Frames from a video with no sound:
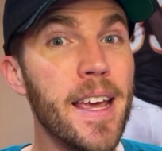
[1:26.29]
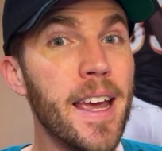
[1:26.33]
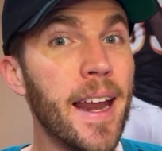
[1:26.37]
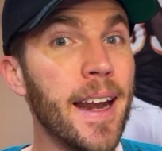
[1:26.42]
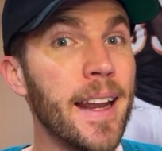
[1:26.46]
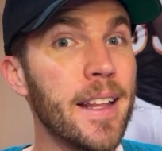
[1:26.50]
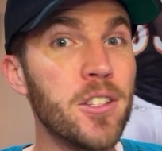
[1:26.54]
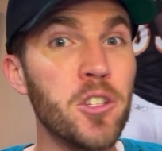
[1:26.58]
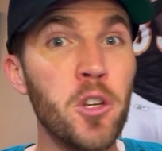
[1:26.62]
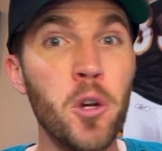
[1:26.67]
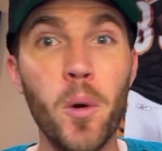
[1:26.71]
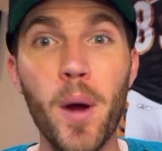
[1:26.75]

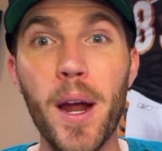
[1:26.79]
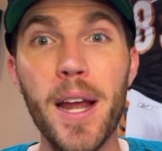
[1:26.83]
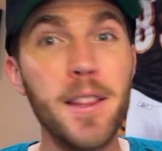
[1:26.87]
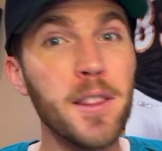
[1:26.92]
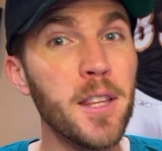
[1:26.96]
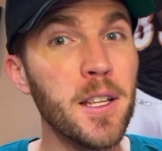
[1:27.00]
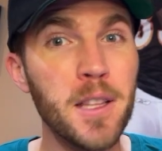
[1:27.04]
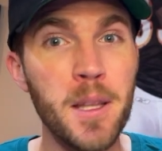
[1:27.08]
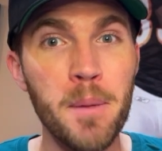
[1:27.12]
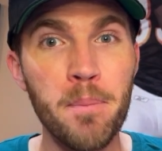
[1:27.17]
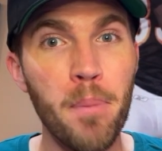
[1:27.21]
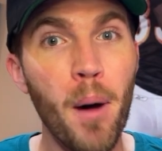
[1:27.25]
And it's great
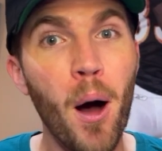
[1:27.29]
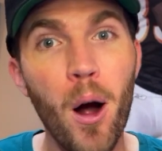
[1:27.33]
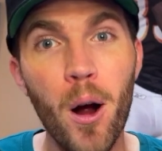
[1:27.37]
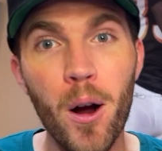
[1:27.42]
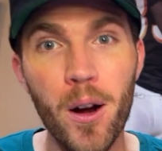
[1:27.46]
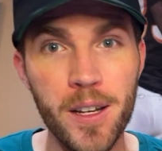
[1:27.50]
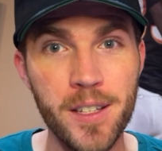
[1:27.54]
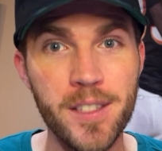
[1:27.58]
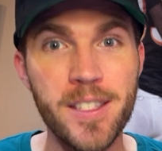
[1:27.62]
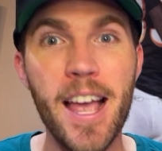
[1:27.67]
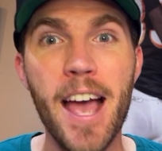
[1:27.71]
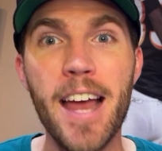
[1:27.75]
that the
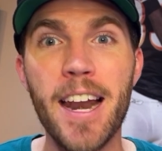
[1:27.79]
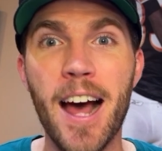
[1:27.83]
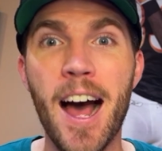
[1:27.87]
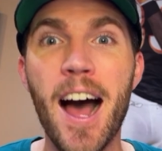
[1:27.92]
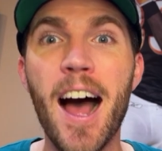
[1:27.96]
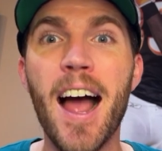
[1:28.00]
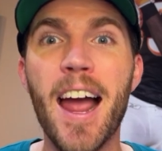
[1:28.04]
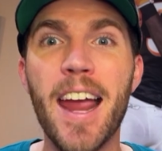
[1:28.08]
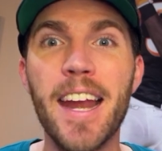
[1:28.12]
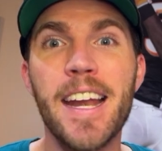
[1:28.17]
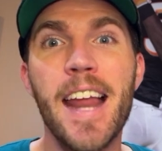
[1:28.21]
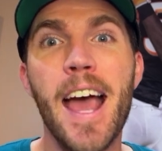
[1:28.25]
bar is that
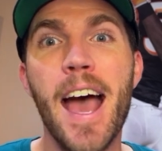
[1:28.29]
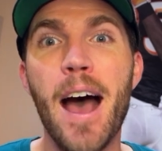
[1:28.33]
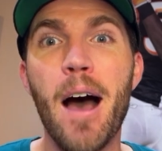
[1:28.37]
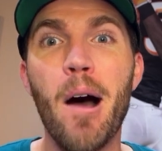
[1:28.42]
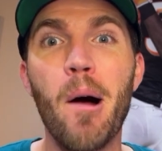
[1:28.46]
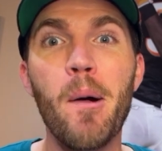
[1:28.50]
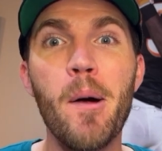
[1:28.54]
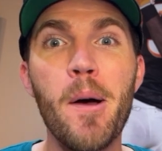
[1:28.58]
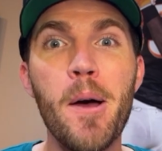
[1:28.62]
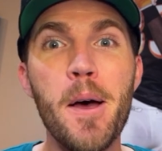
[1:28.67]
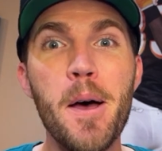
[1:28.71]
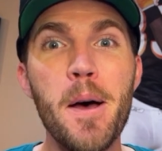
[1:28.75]
high
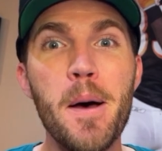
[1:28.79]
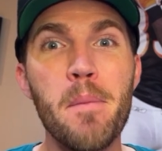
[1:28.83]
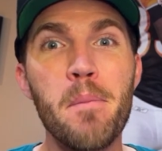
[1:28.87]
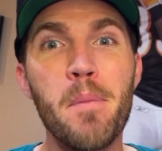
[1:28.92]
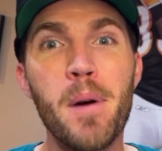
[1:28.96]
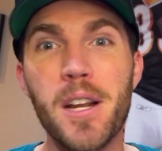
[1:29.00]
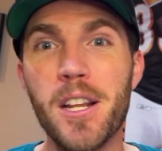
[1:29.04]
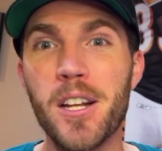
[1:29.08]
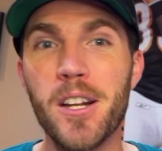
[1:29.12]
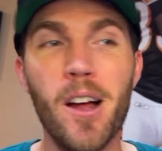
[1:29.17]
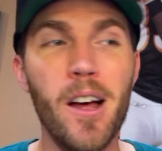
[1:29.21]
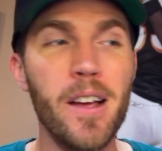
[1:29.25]
now,
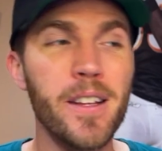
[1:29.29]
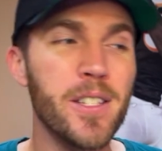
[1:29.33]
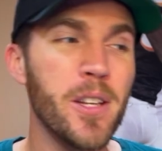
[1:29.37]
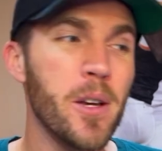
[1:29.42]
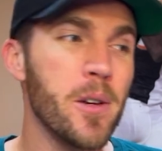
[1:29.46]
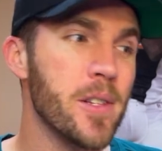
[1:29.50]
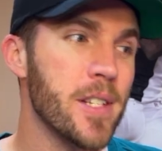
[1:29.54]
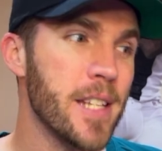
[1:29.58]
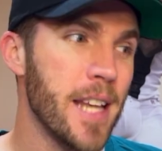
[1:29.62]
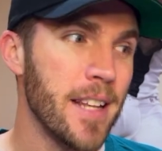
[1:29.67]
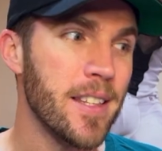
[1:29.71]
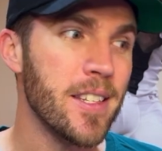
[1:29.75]
but it
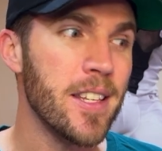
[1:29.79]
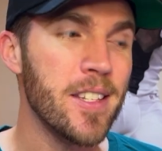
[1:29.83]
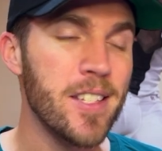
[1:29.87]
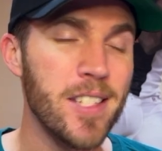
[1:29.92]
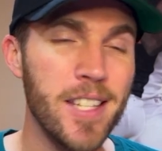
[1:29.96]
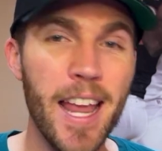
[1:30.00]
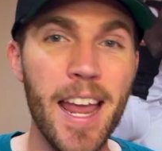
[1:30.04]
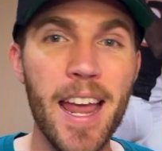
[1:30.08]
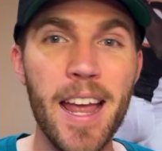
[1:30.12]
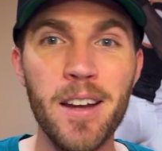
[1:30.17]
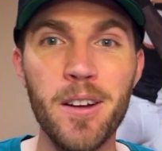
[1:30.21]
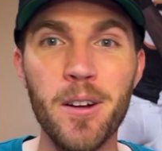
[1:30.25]
also sets a
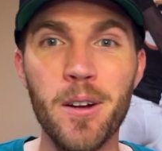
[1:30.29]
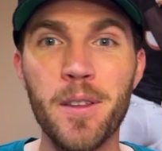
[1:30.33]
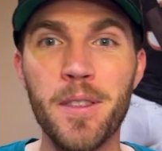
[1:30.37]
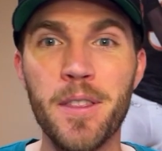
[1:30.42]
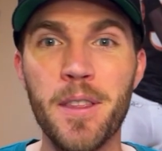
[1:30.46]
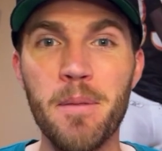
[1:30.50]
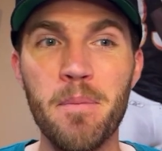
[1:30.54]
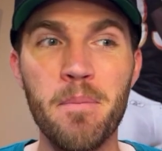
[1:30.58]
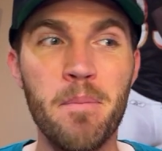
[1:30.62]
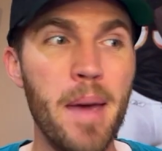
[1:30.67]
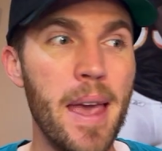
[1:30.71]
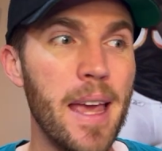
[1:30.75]
standard
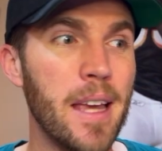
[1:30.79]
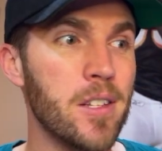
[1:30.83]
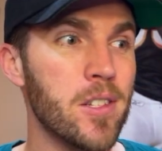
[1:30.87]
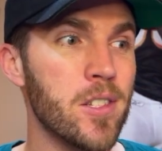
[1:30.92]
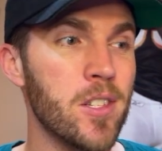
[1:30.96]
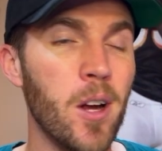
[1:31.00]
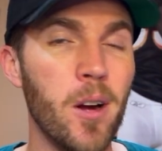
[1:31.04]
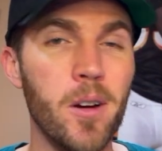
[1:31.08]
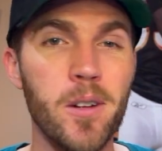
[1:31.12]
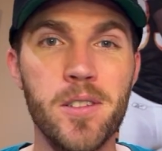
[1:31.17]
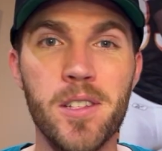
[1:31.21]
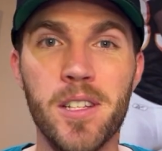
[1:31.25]
that makes
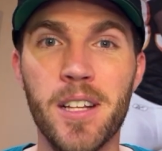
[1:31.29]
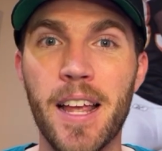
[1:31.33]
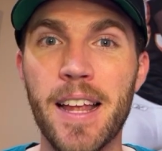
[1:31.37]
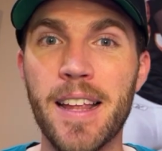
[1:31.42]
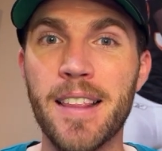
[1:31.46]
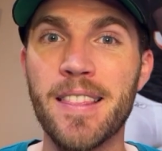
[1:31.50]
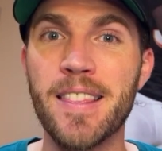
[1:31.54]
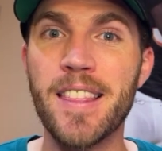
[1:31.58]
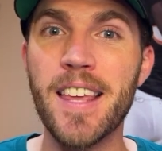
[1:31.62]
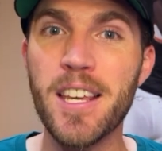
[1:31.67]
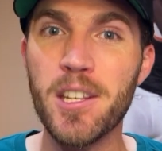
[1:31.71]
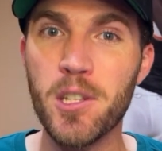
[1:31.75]
starts
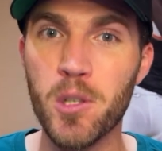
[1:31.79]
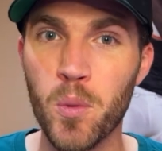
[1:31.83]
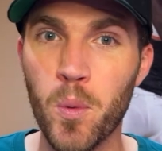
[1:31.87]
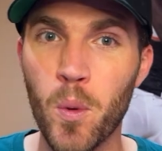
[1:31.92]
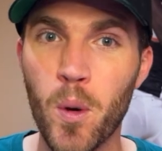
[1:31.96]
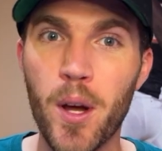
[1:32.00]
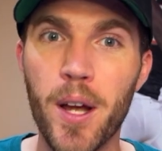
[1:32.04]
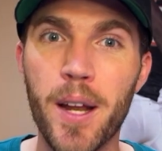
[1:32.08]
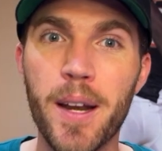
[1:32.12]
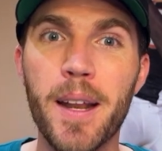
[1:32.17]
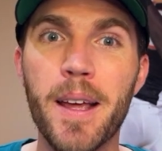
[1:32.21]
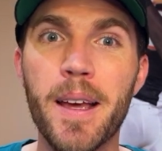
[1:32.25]
like this
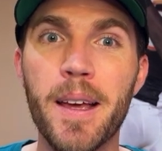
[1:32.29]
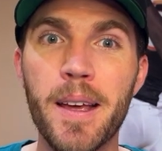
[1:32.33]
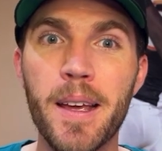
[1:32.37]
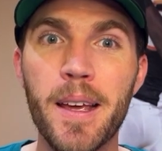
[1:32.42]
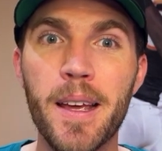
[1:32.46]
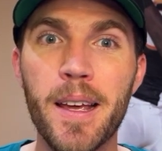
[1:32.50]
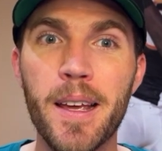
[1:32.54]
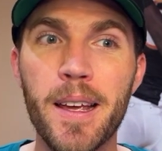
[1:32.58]
one